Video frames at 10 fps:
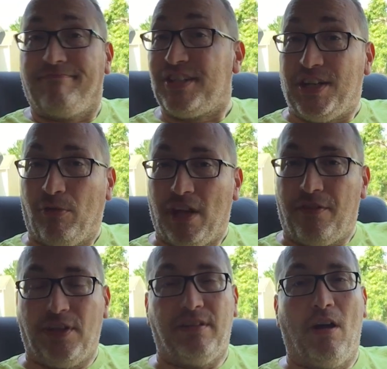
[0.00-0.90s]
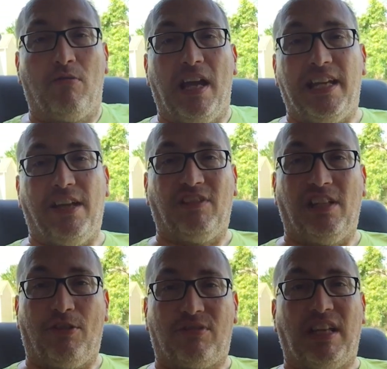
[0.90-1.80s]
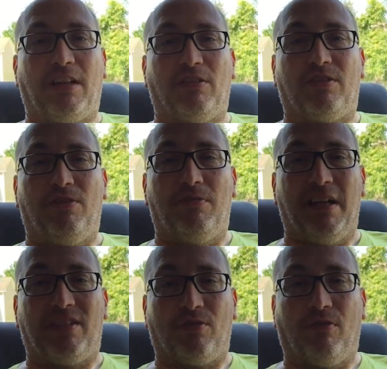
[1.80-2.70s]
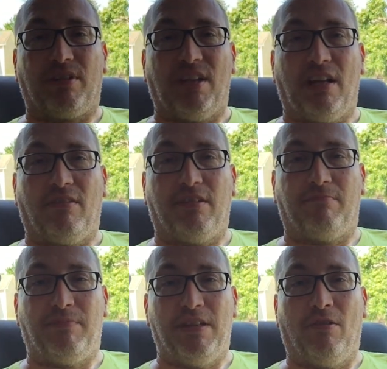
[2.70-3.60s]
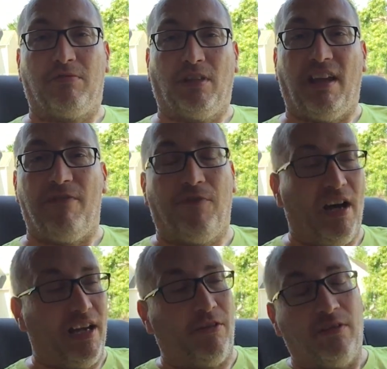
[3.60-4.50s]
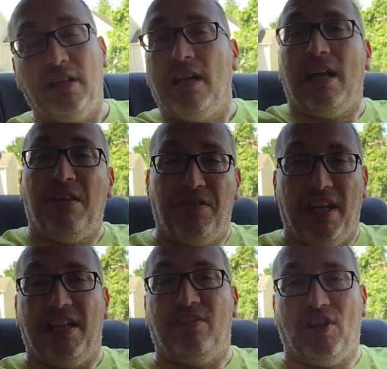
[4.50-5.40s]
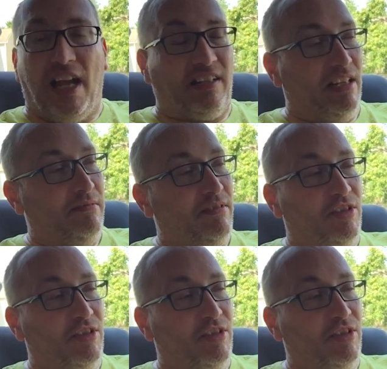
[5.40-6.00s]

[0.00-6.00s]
Still nothing. Okay, give it another second or two to make sure it's not going to, delay fire. Then inject it.